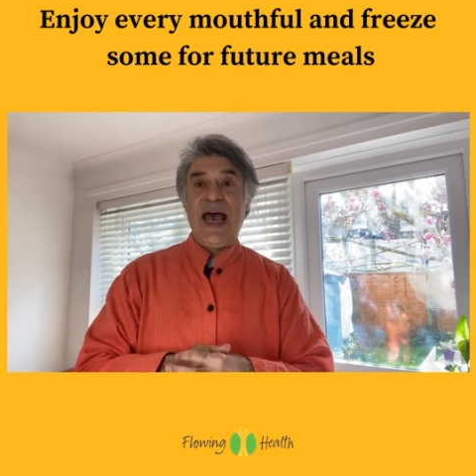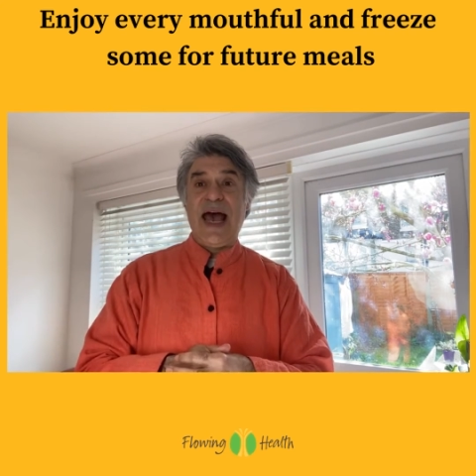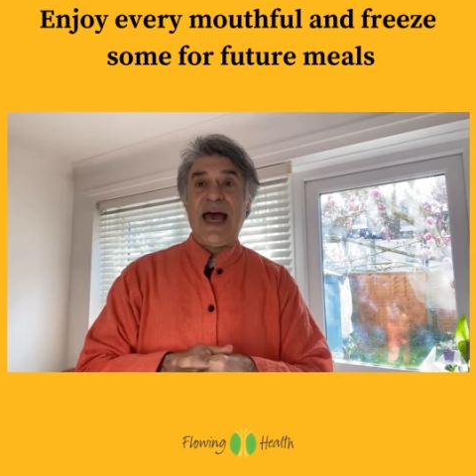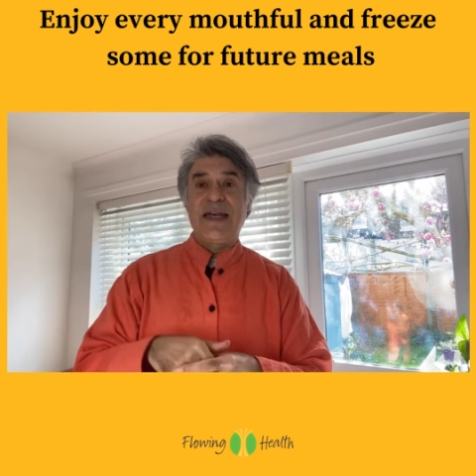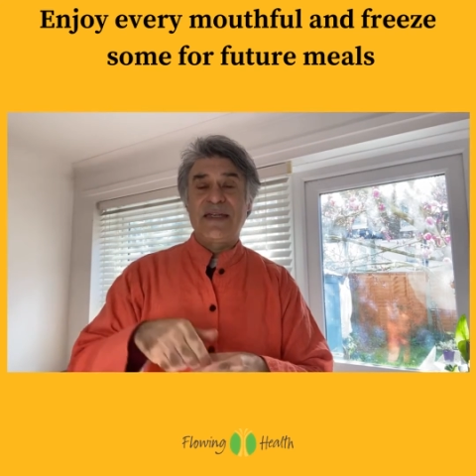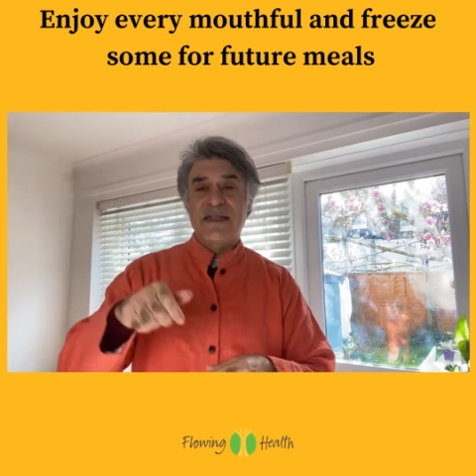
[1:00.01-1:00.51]

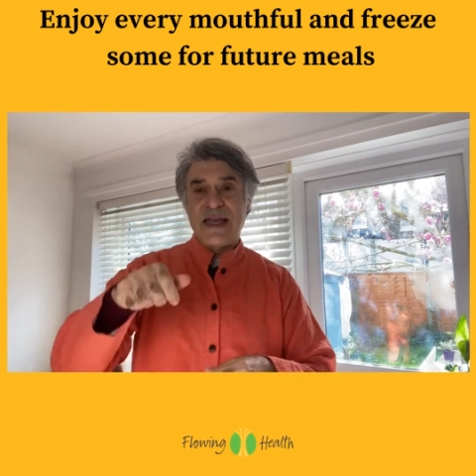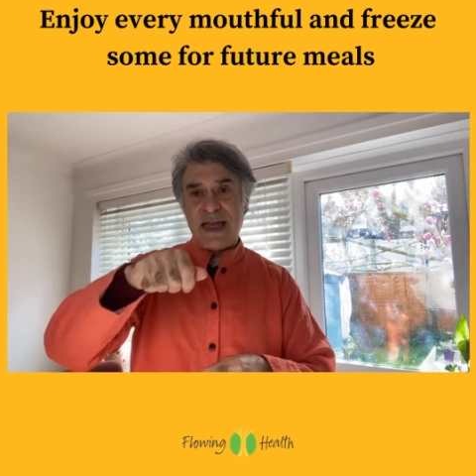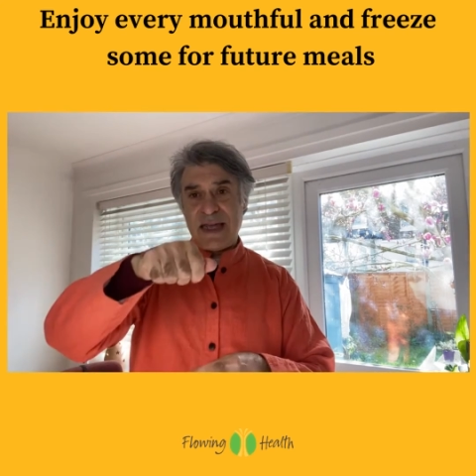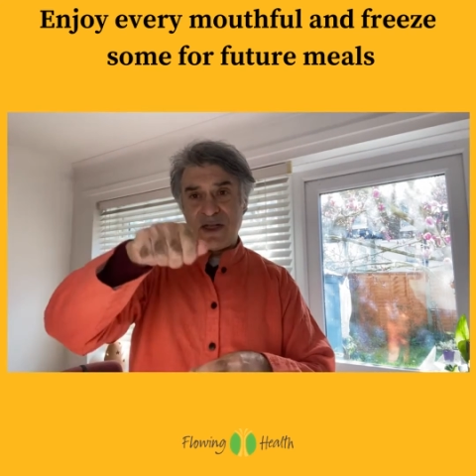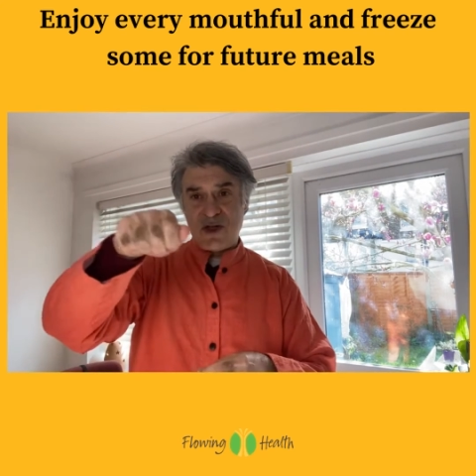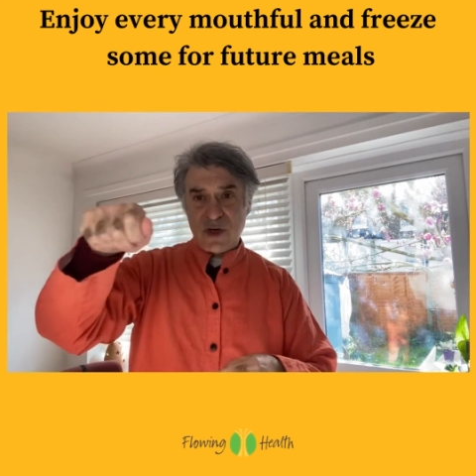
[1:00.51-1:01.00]
and
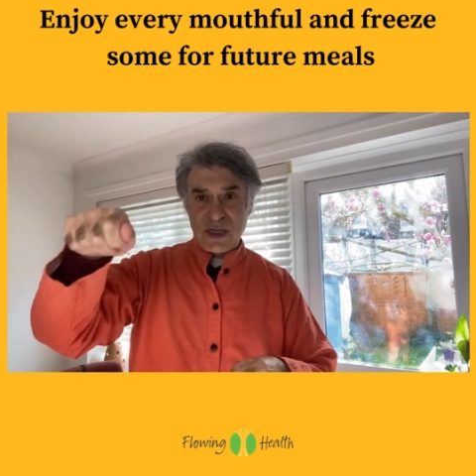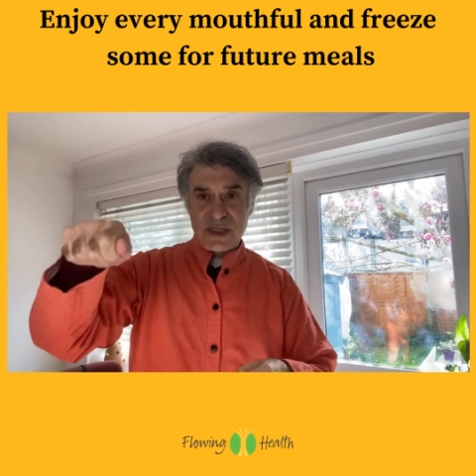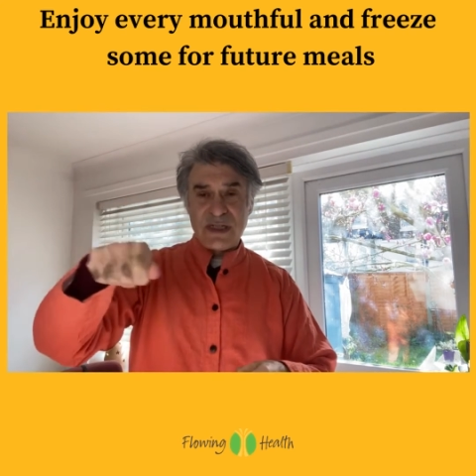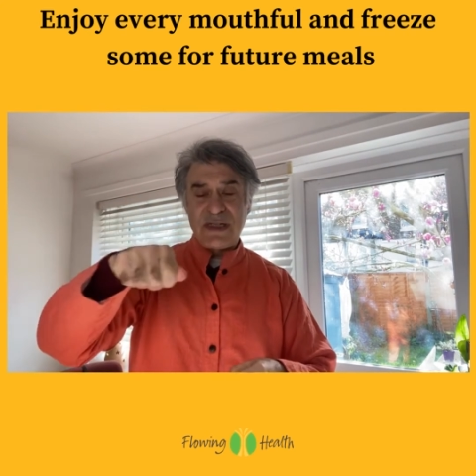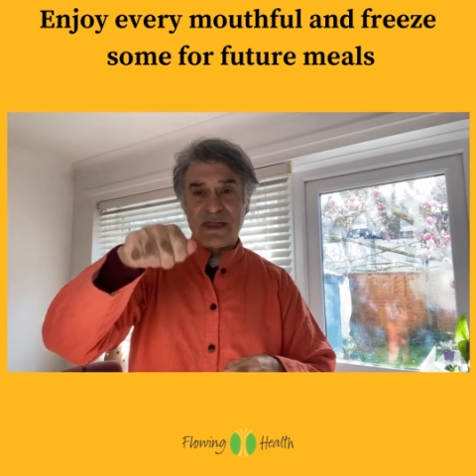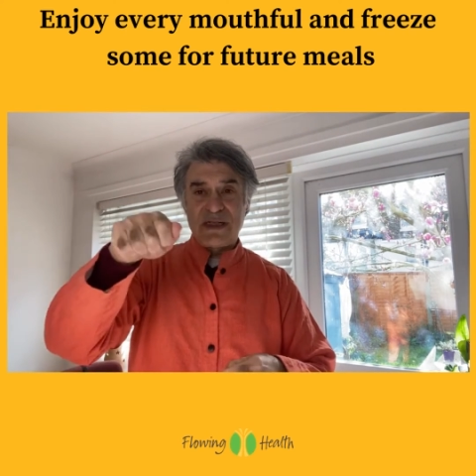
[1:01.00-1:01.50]

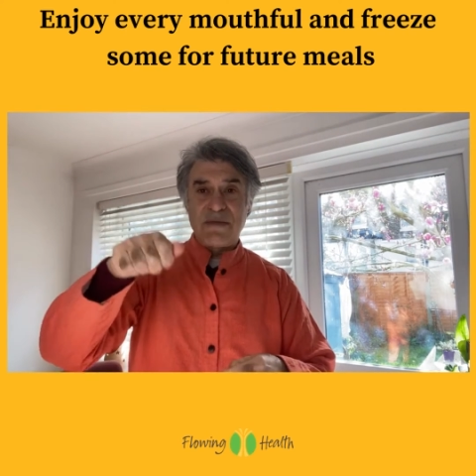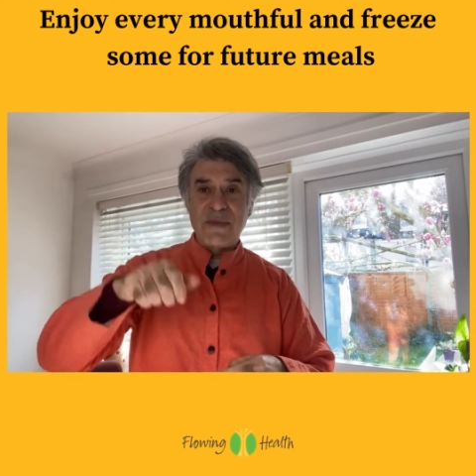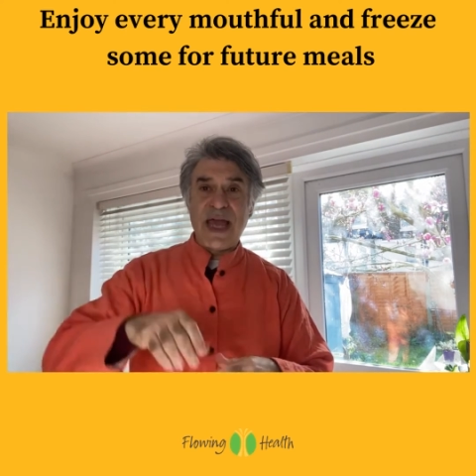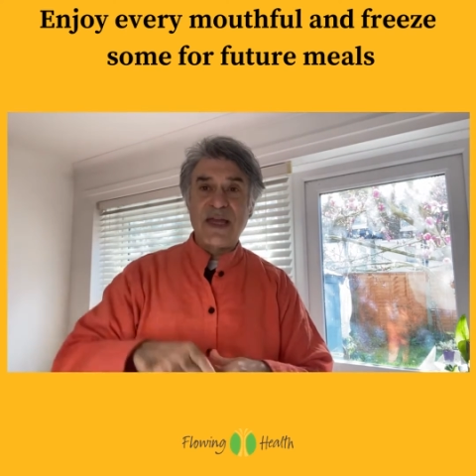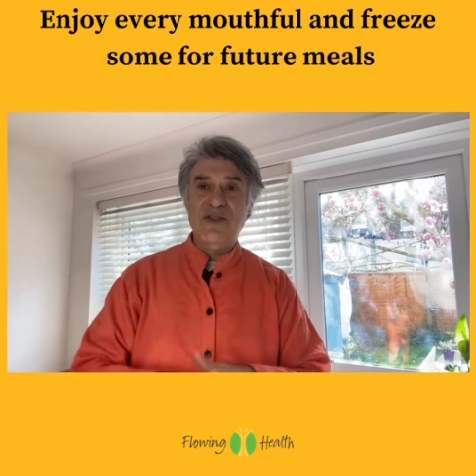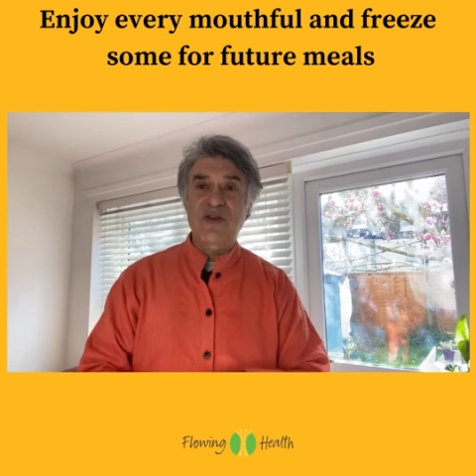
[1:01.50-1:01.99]
drizzle some
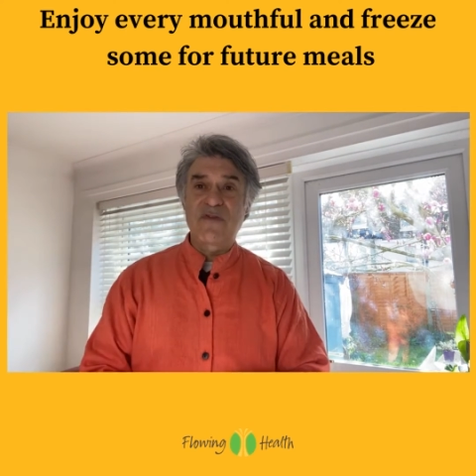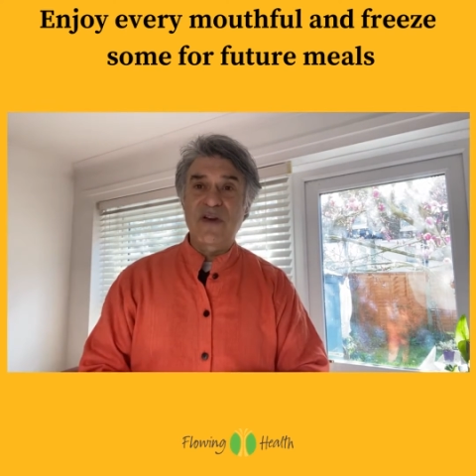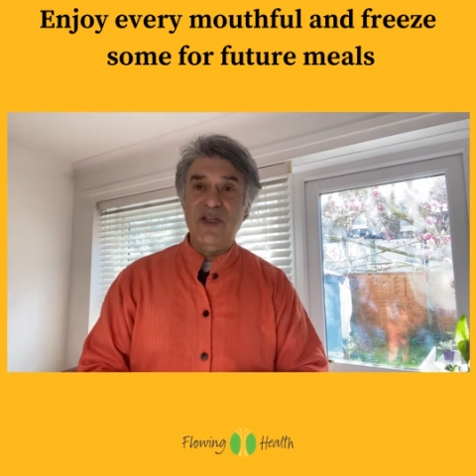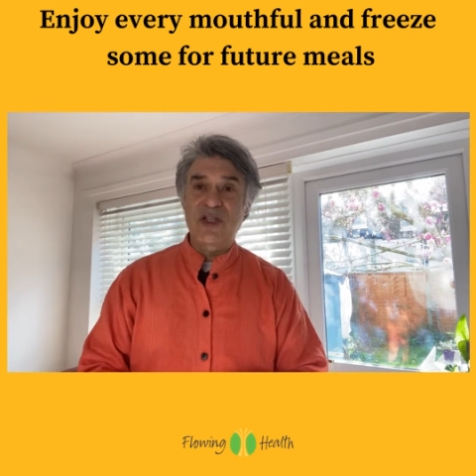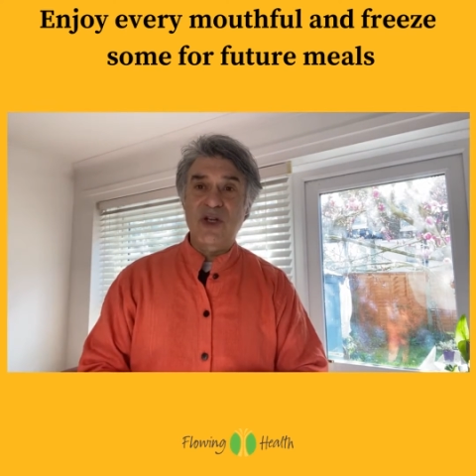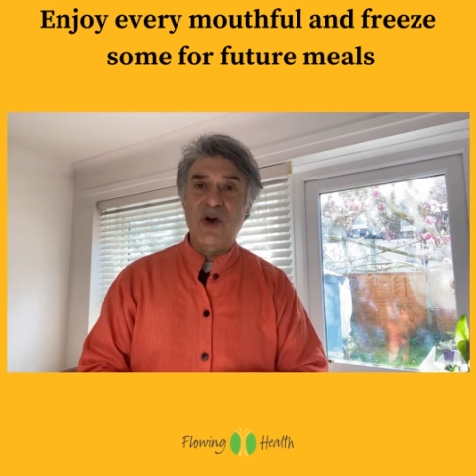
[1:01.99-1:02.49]
extra
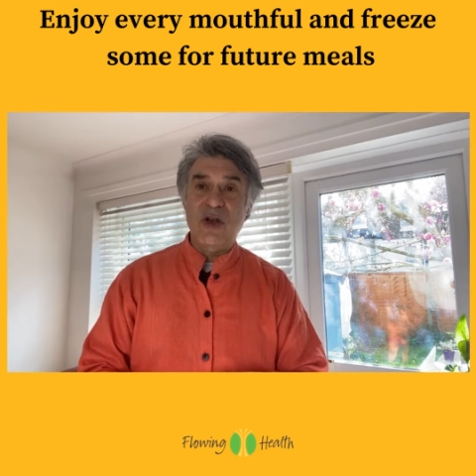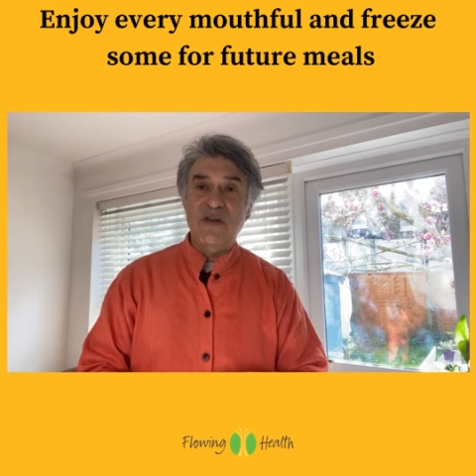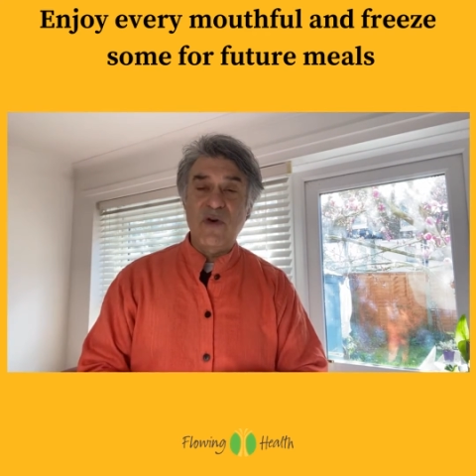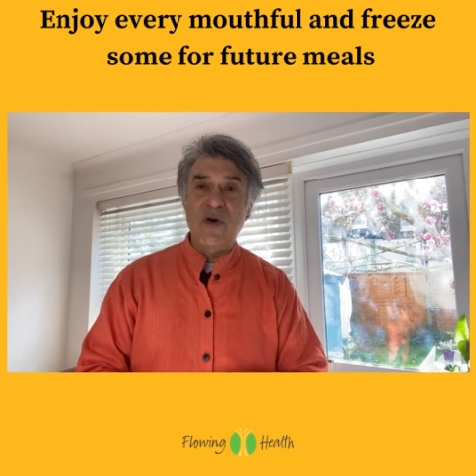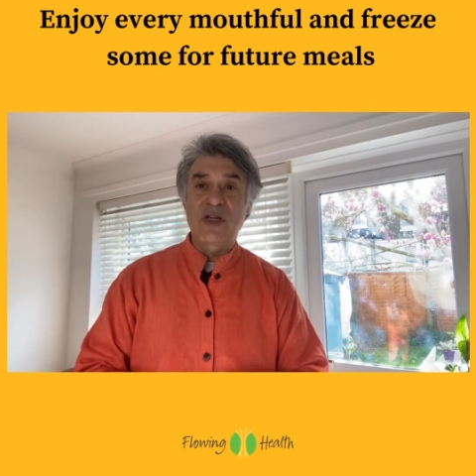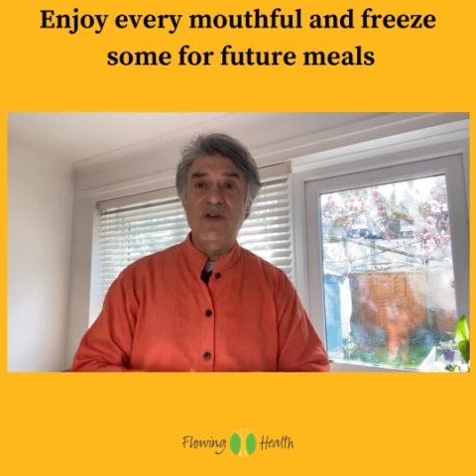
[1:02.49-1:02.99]
virgin olive oil.